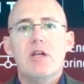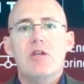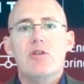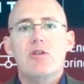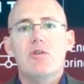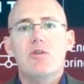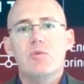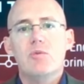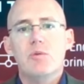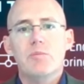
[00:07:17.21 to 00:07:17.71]

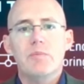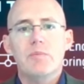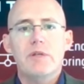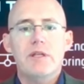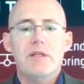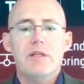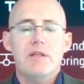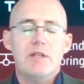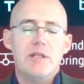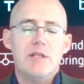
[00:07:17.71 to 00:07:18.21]
you will
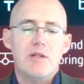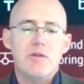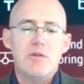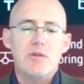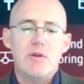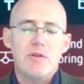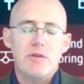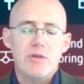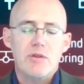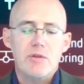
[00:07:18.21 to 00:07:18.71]
be,
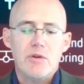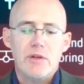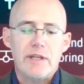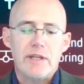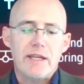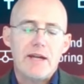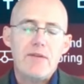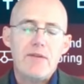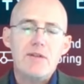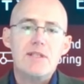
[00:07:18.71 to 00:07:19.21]
you are
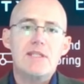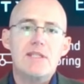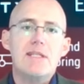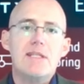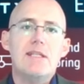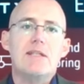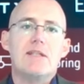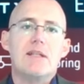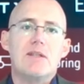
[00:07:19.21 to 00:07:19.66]
guaranteed